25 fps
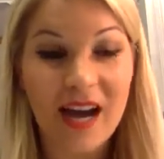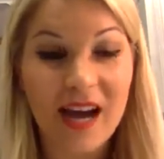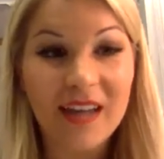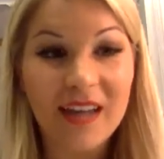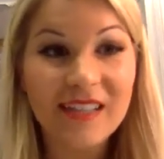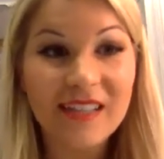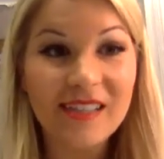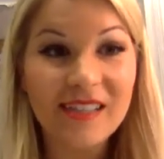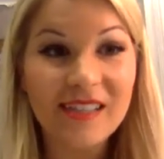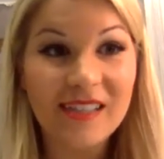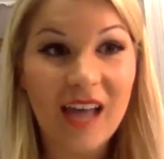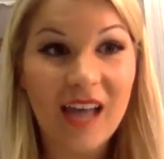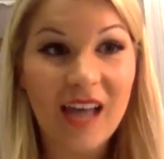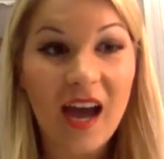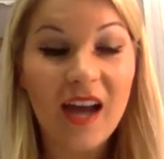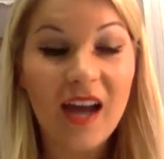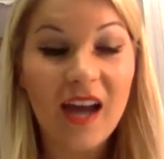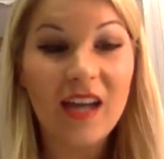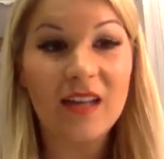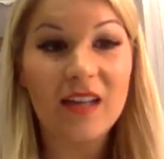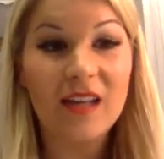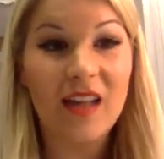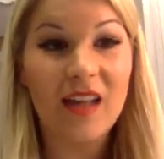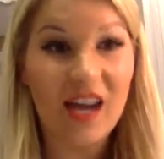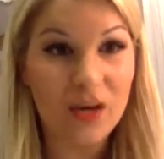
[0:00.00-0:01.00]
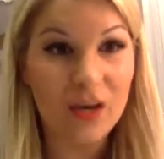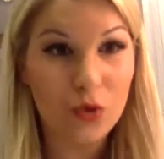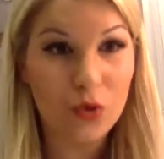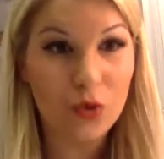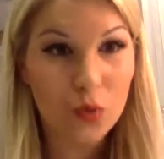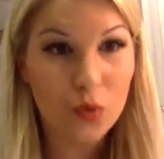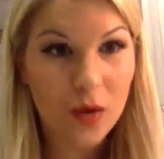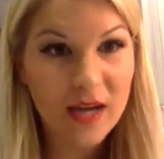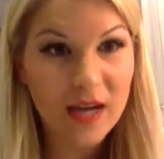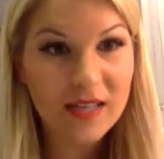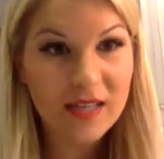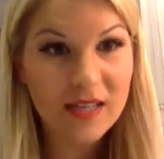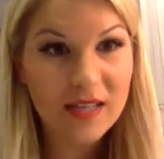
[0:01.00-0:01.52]
I sign like
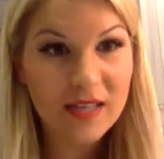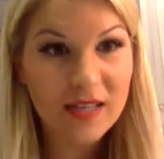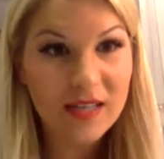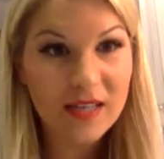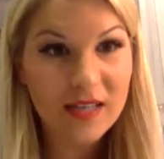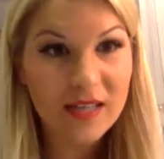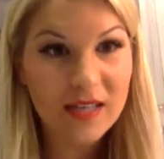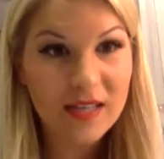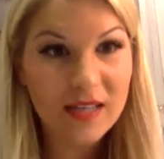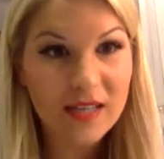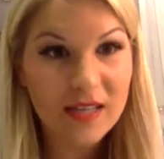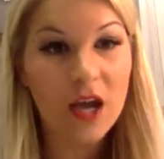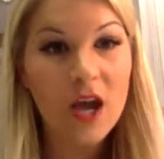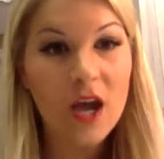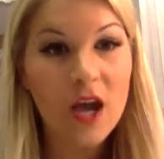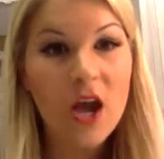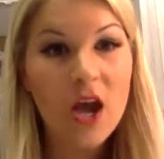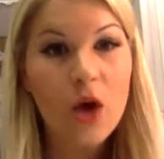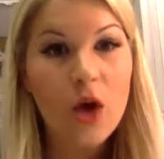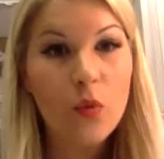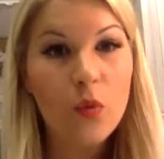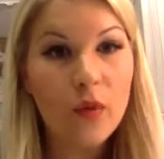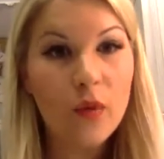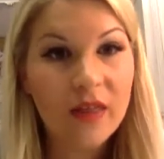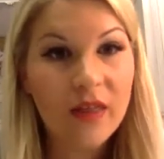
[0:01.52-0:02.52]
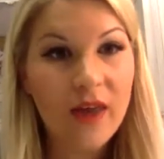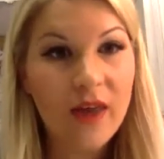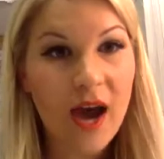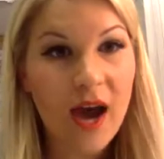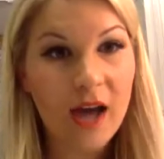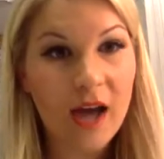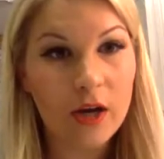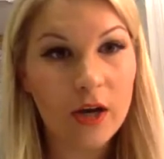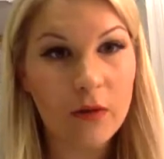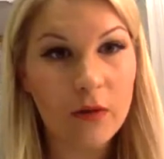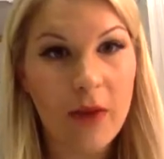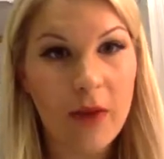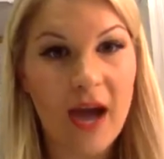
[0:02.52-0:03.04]
crazy with
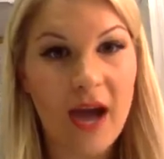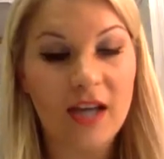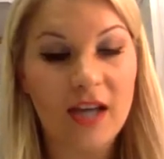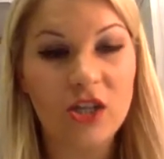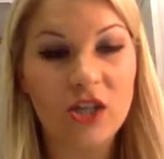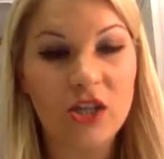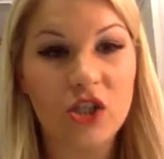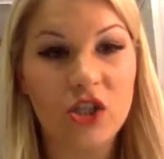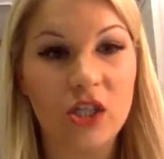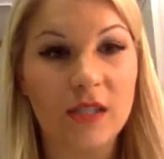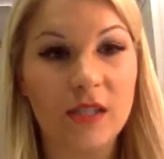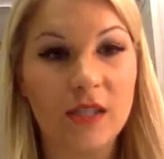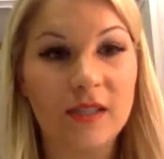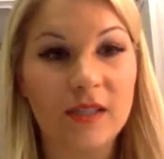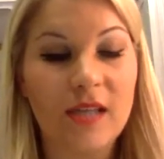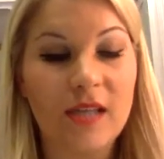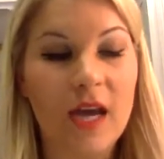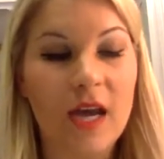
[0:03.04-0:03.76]
higher packages.